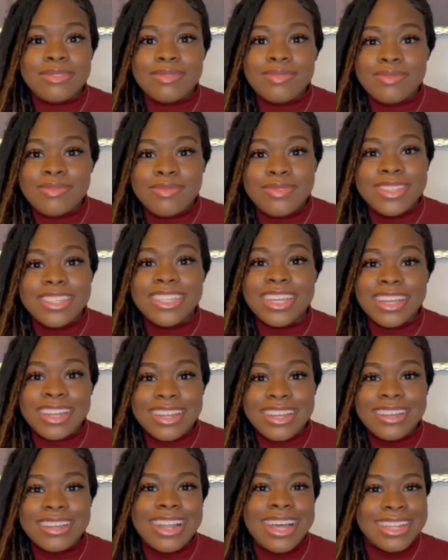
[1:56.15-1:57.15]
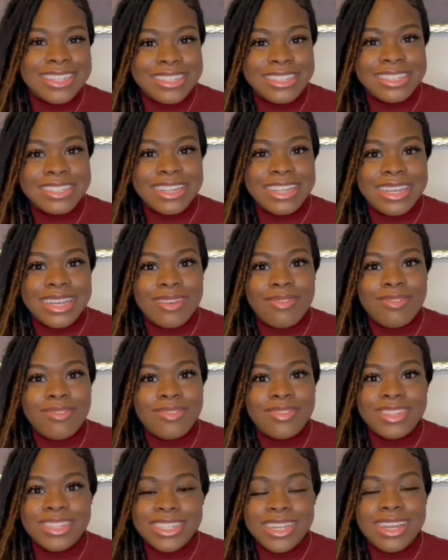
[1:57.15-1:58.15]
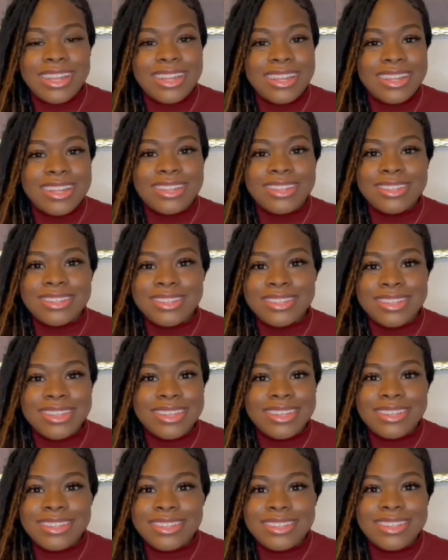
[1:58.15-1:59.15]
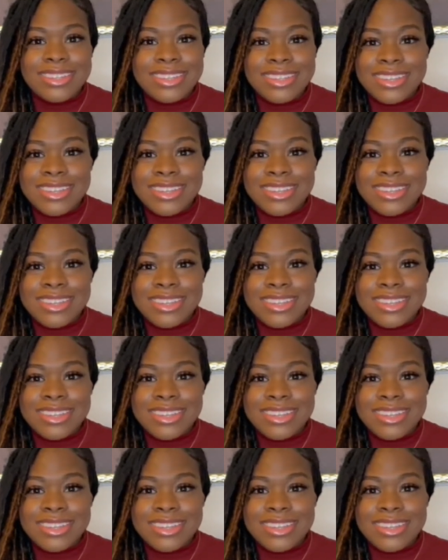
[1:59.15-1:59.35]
Jaden, that's his name. Jaden